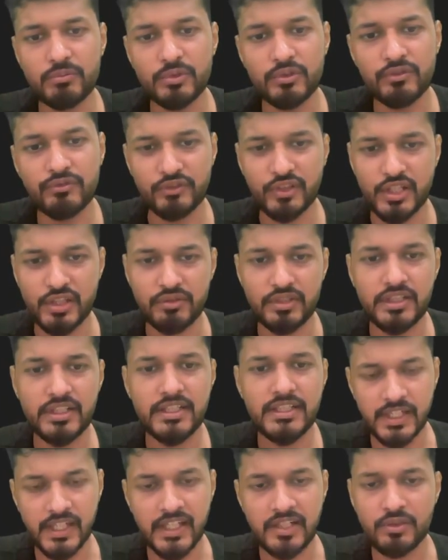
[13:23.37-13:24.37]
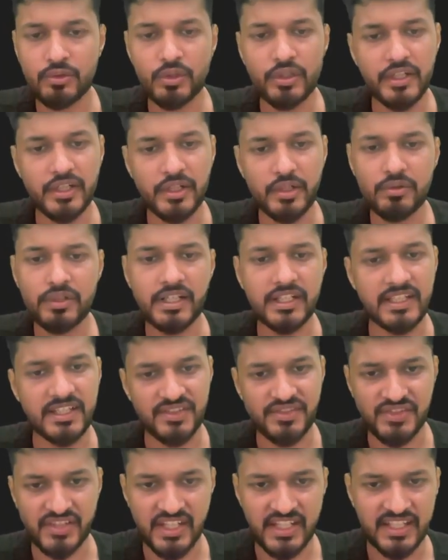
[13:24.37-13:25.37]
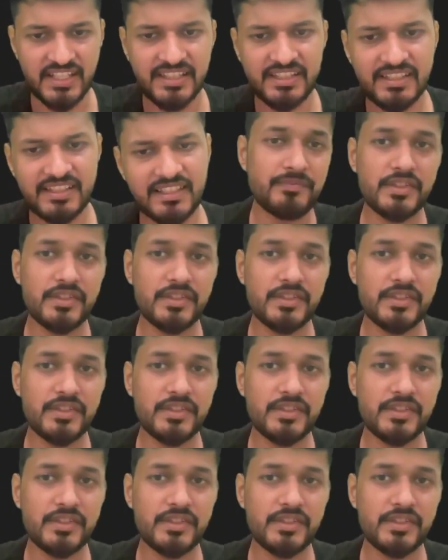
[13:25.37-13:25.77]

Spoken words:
move forward and go into running state.